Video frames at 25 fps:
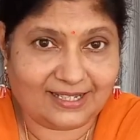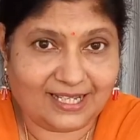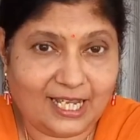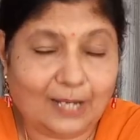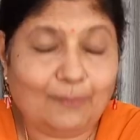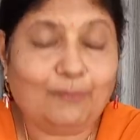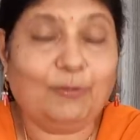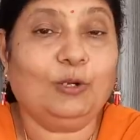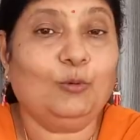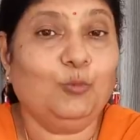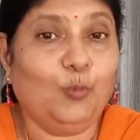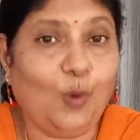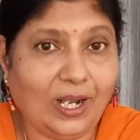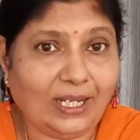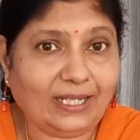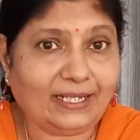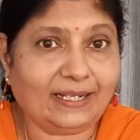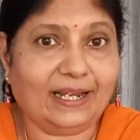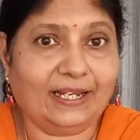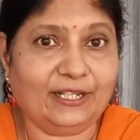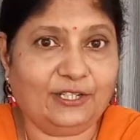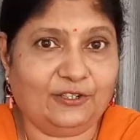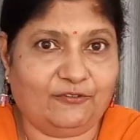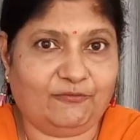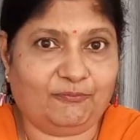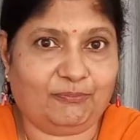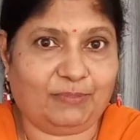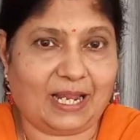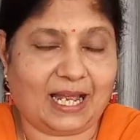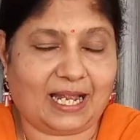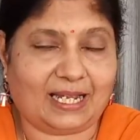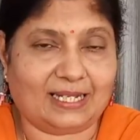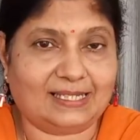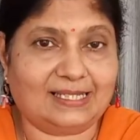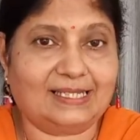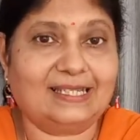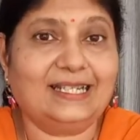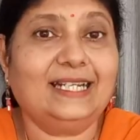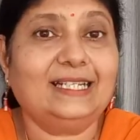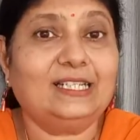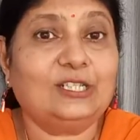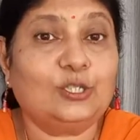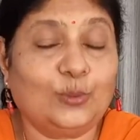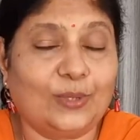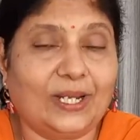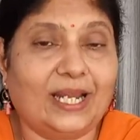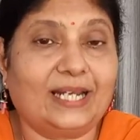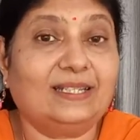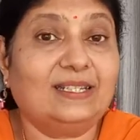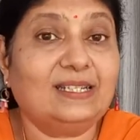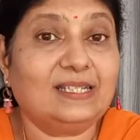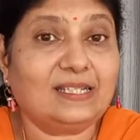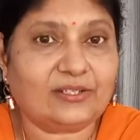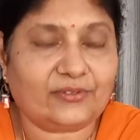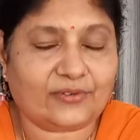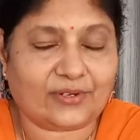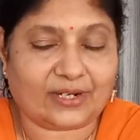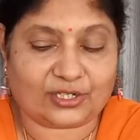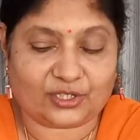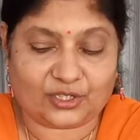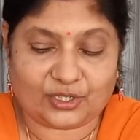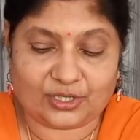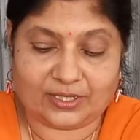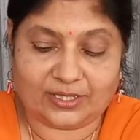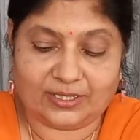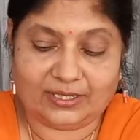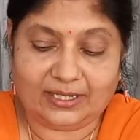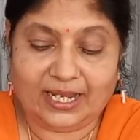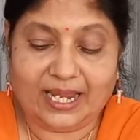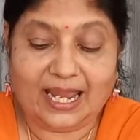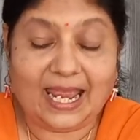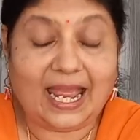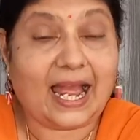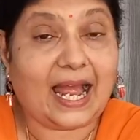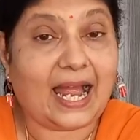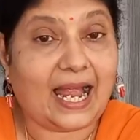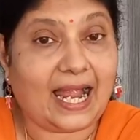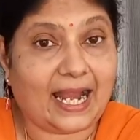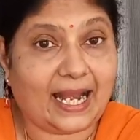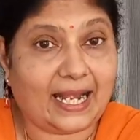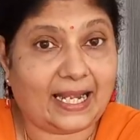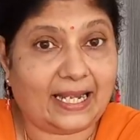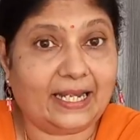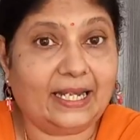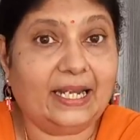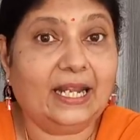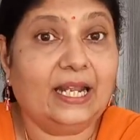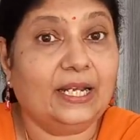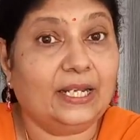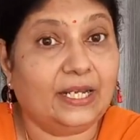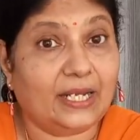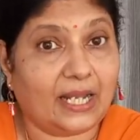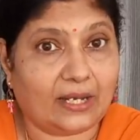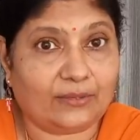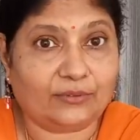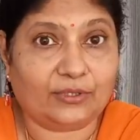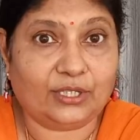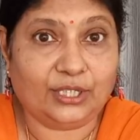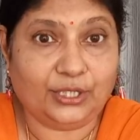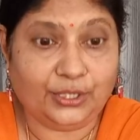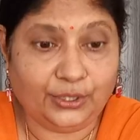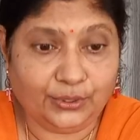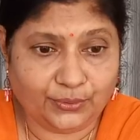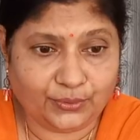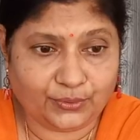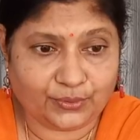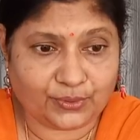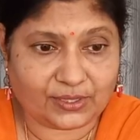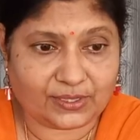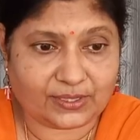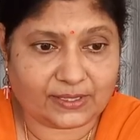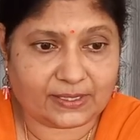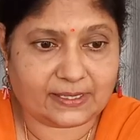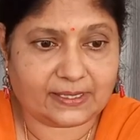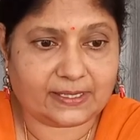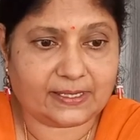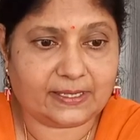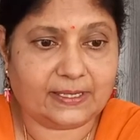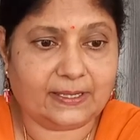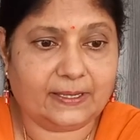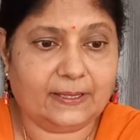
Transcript: But what kind of plans? Let's look at the structure and now the use.